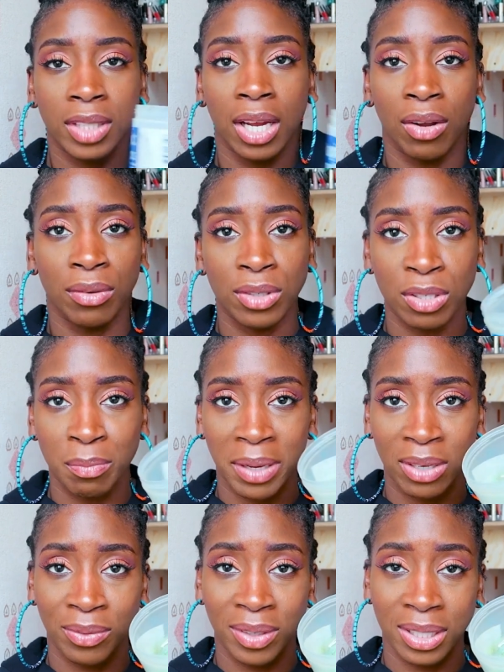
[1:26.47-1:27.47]
I love the
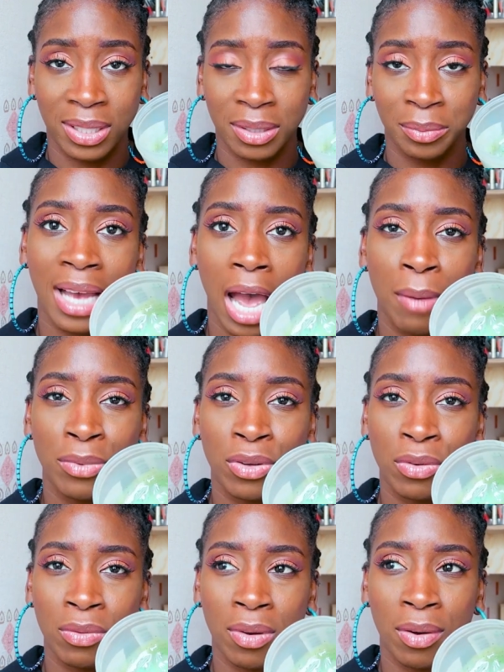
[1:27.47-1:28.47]
smell of this. I'm
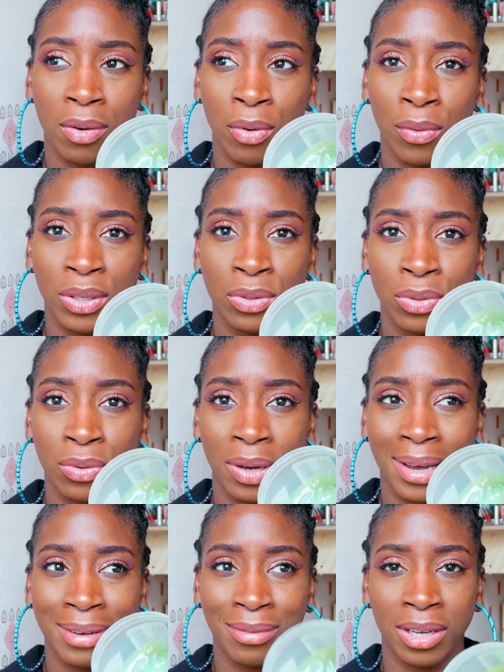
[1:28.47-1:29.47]
not going to
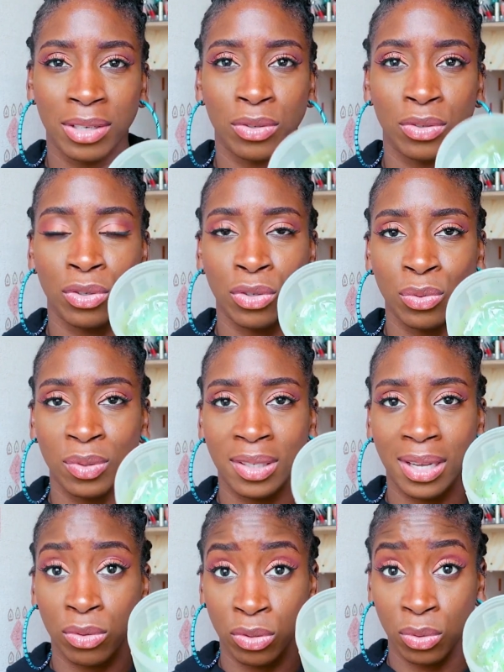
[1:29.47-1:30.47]
advise you to use
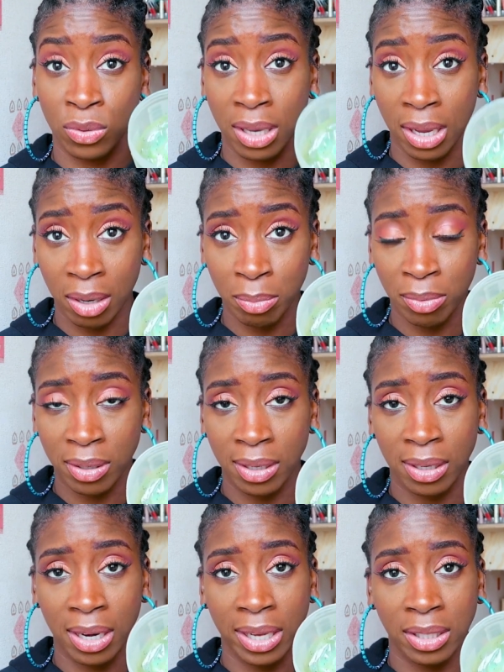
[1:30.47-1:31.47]
that on your scalp
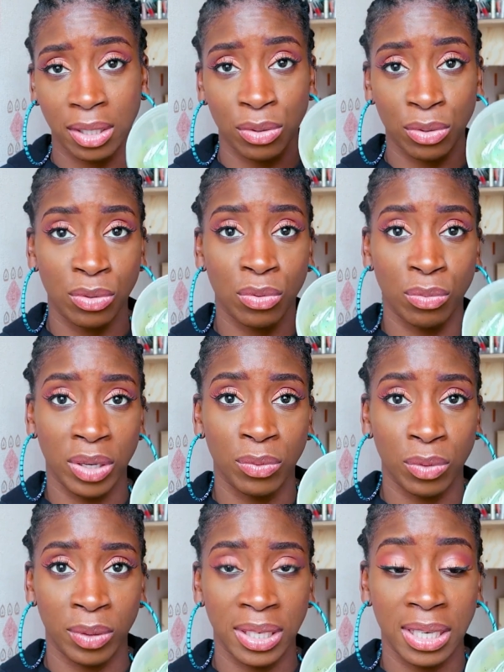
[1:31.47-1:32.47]
like they used to
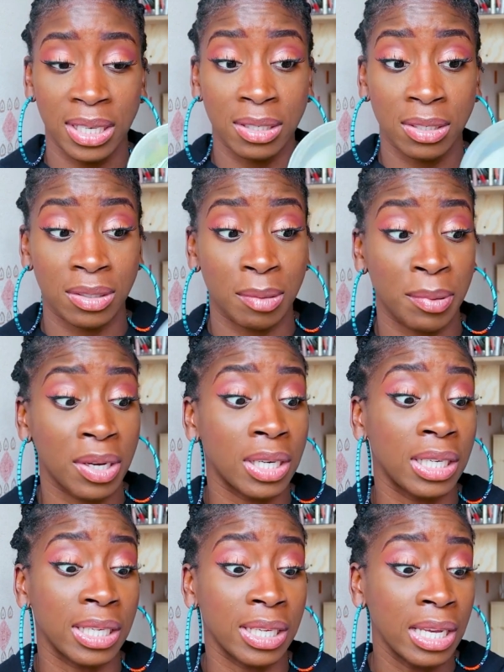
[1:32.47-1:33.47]
when you were kids, because
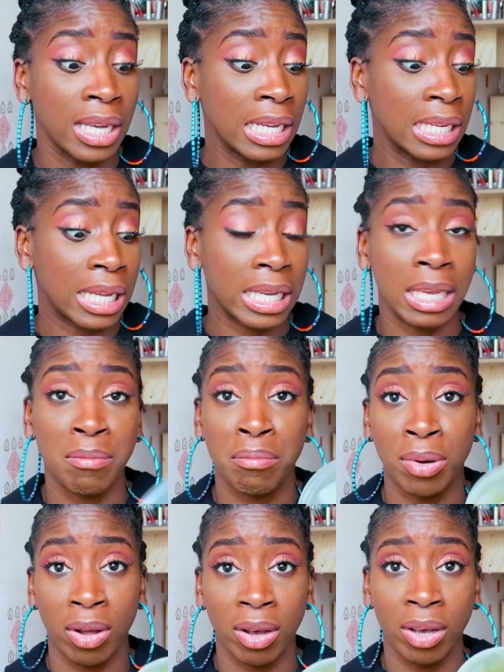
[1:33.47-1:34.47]
apparently that can
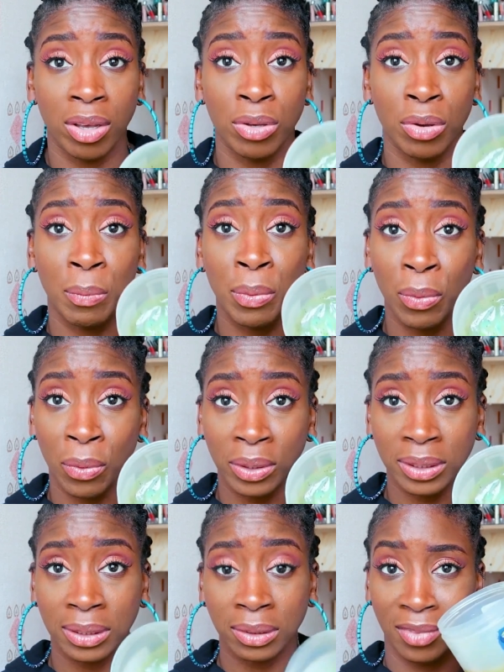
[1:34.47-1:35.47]
block your
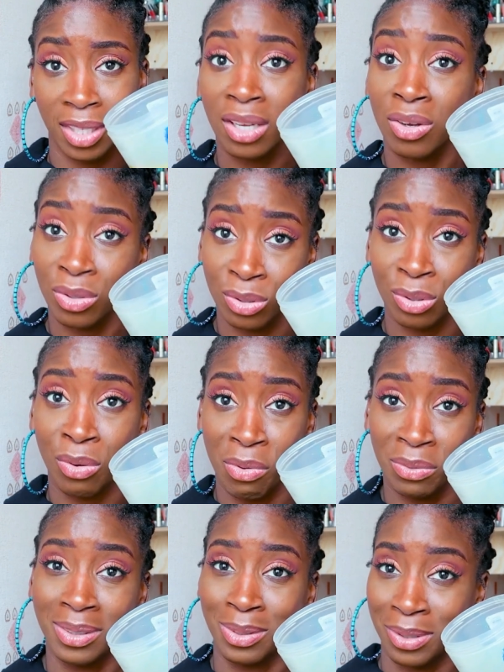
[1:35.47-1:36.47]
pores. I also
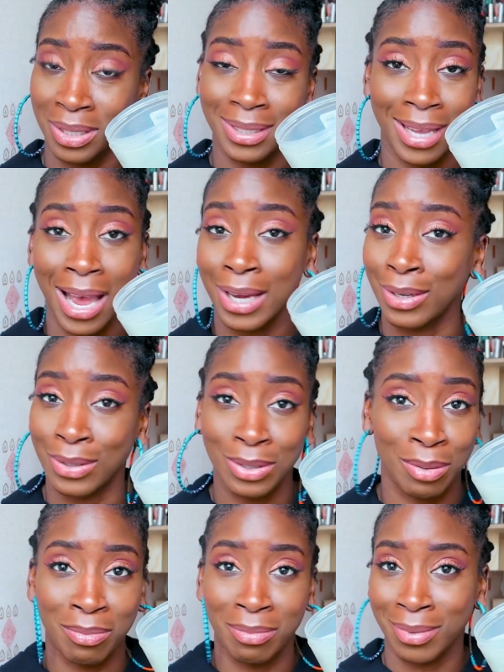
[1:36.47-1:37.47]
own grease. I know
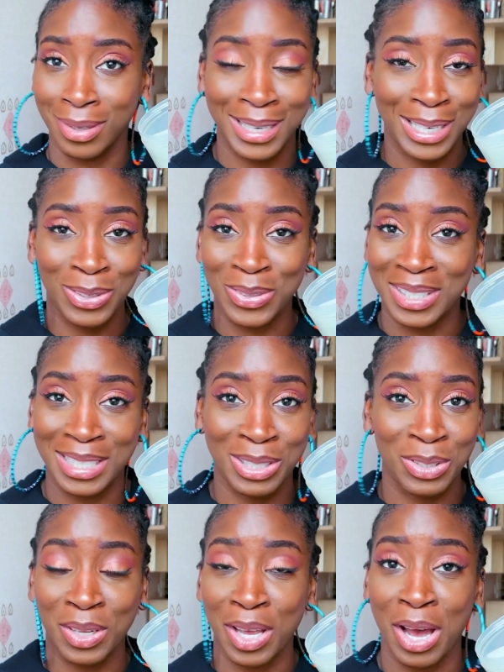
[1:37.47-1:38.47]
some natural
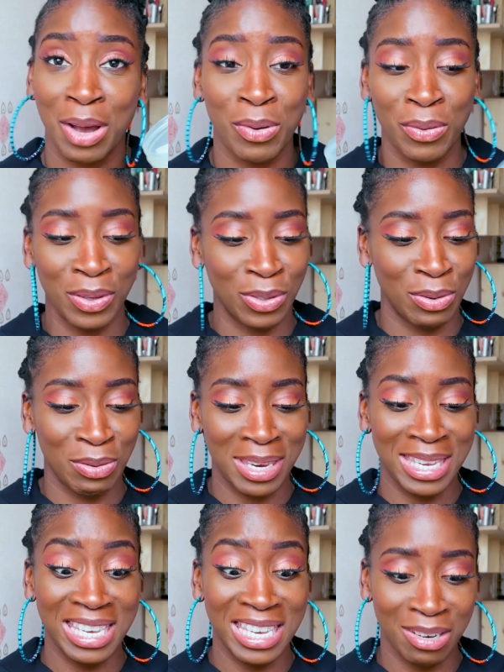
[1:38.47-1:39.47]
sisters are going to
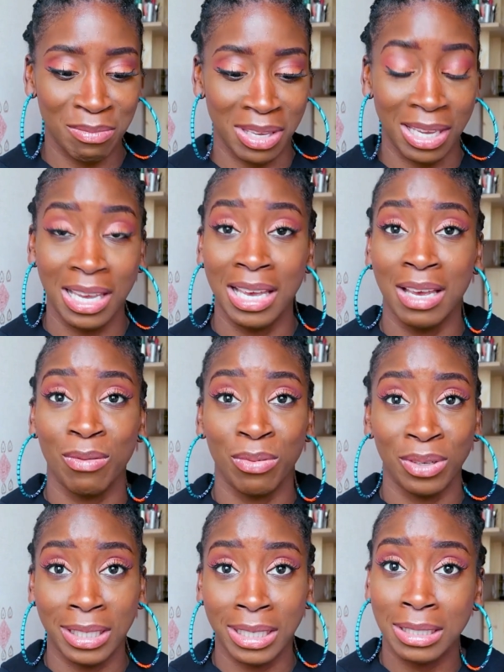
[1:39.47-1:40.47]
kill me
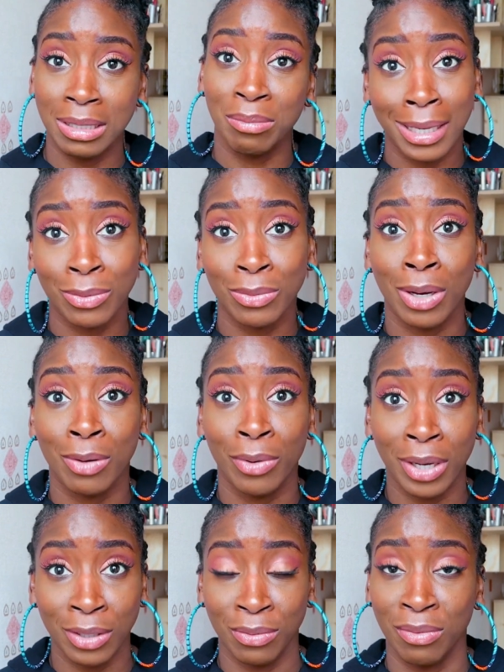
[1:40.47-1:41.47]
for this. That what
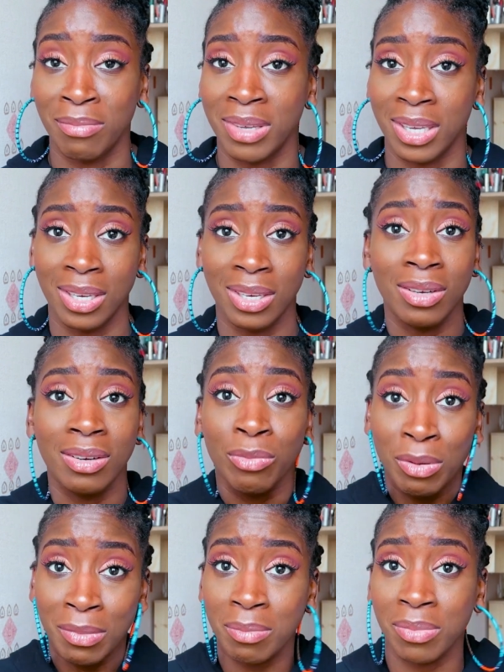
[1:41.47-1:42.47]
works for me. You
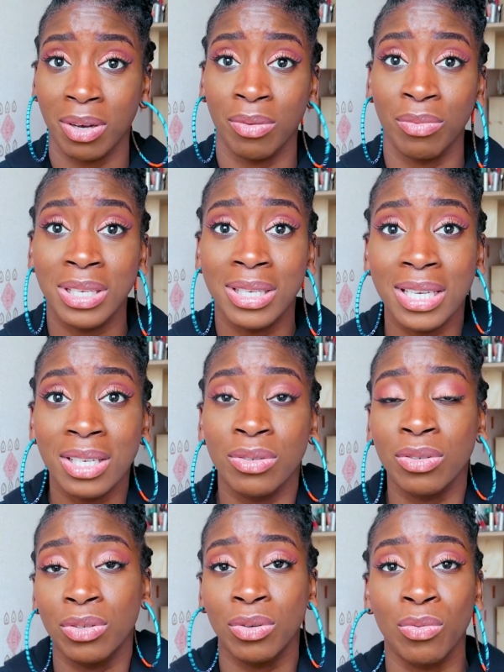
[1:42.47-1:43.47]
remember, we need
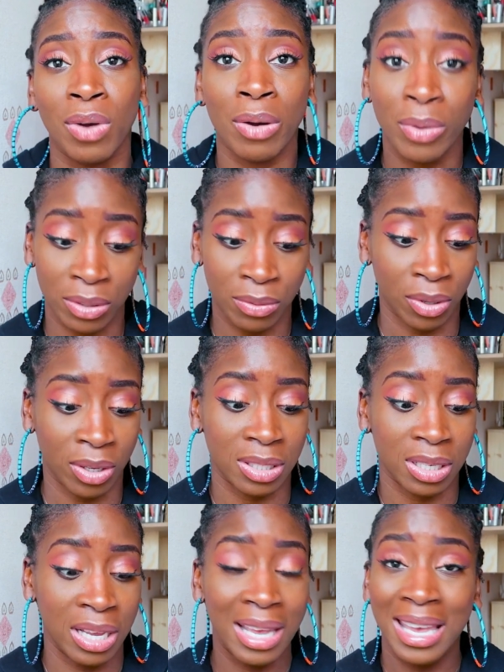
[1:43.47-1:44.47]
to do what works for
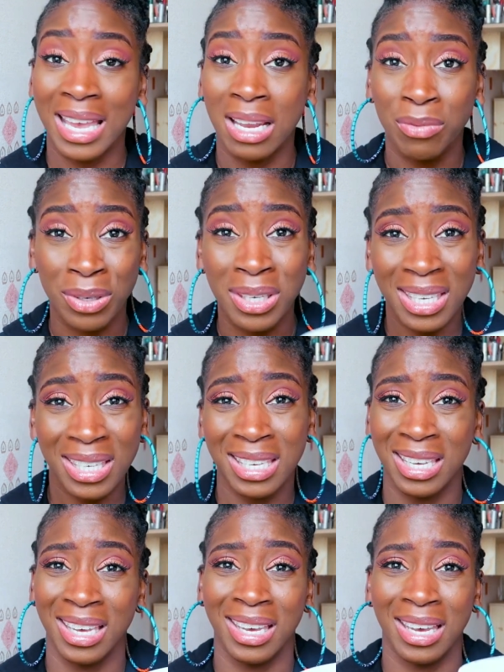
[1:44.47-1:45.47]
us. And for
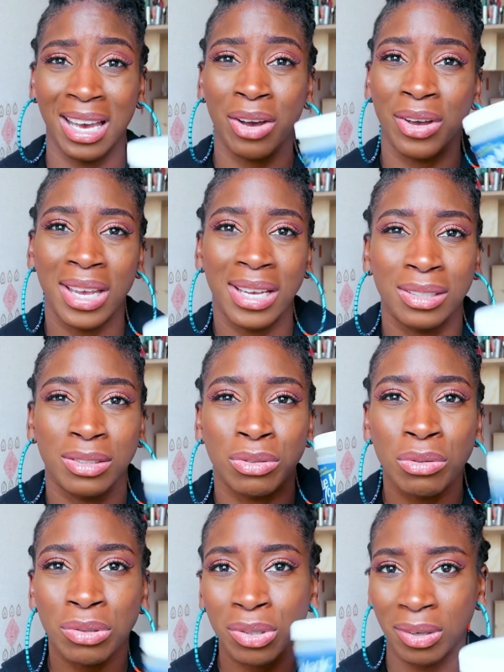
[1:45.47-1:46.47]
kinky hair, our hair is
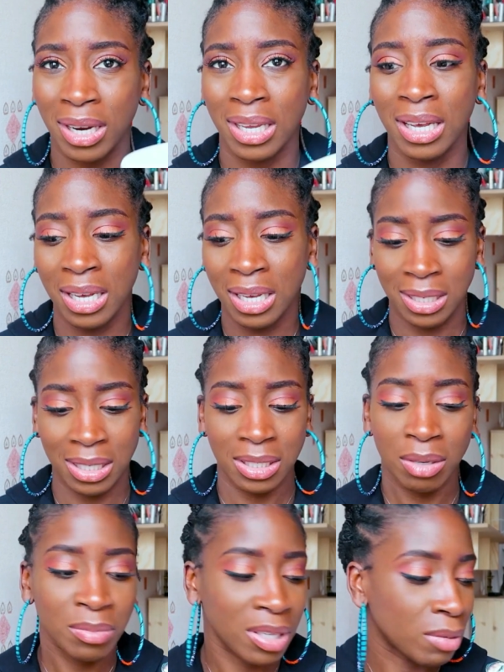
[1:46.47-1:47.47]
so dry that
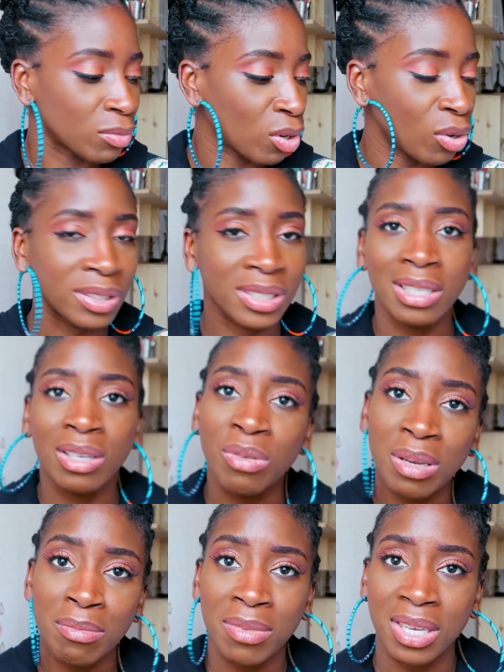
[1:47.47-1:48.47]
sometimes all this
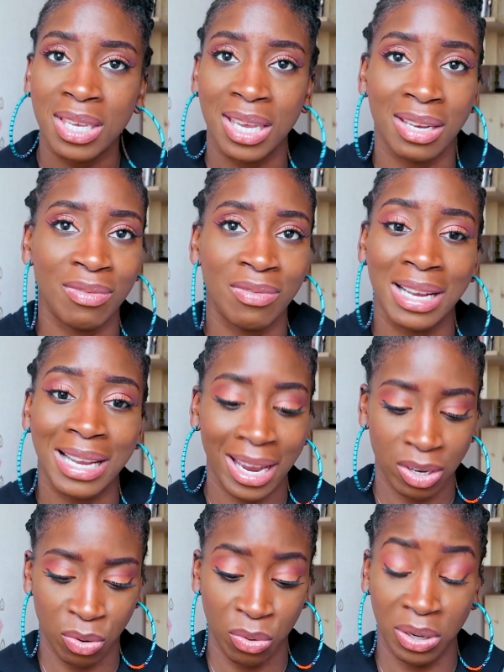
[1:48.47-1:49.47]
creamy and
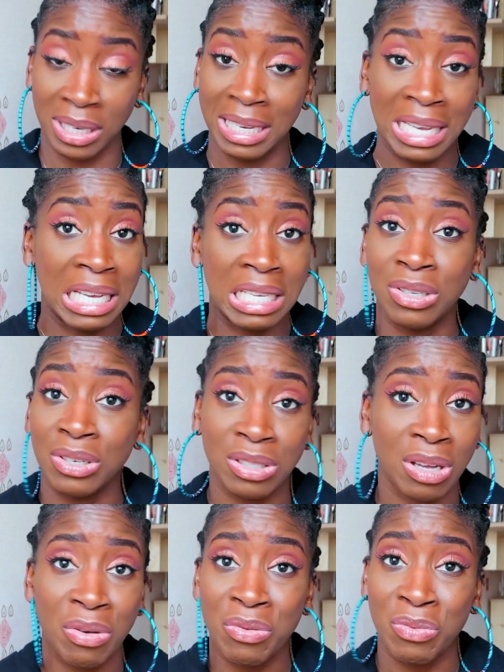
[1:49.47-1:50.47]
light oil
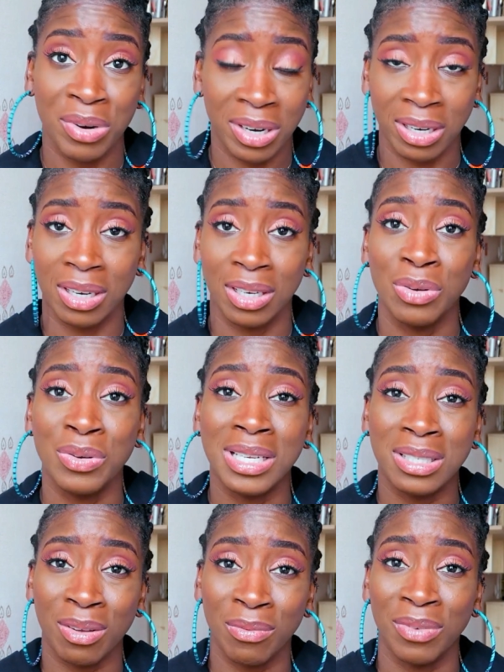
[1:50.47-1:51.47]
won't work. You need
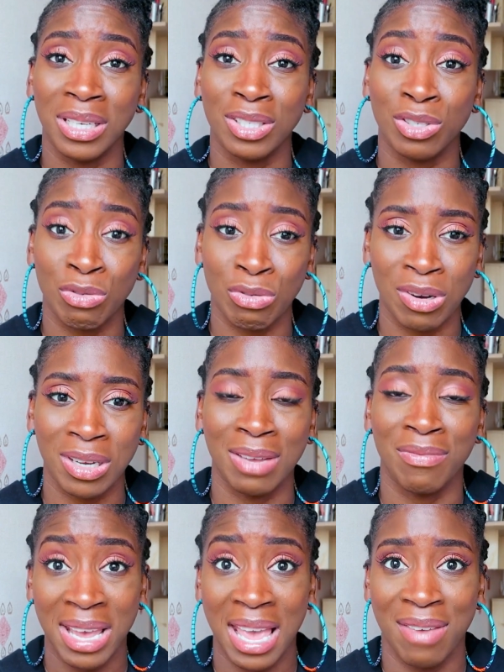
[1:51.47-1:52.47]
something strong
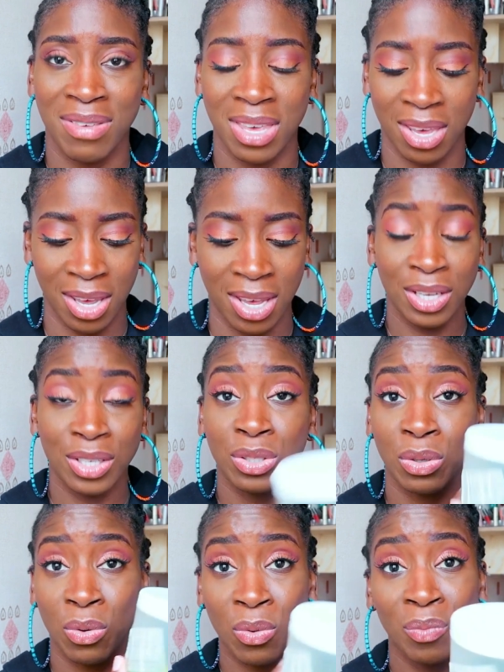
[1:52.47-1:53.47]
and heavy.
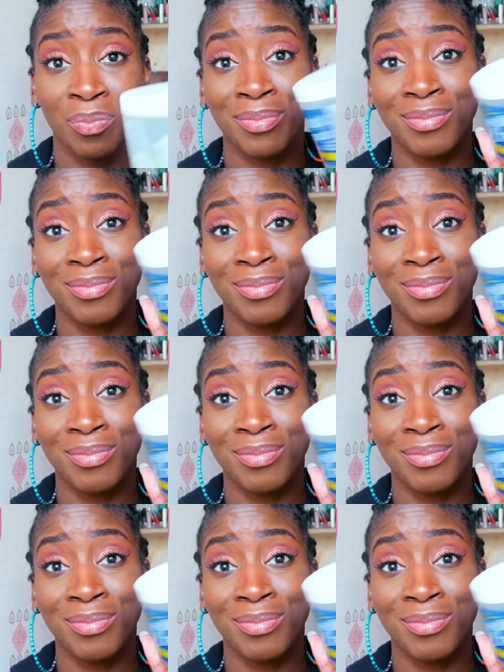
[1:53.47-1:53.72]
So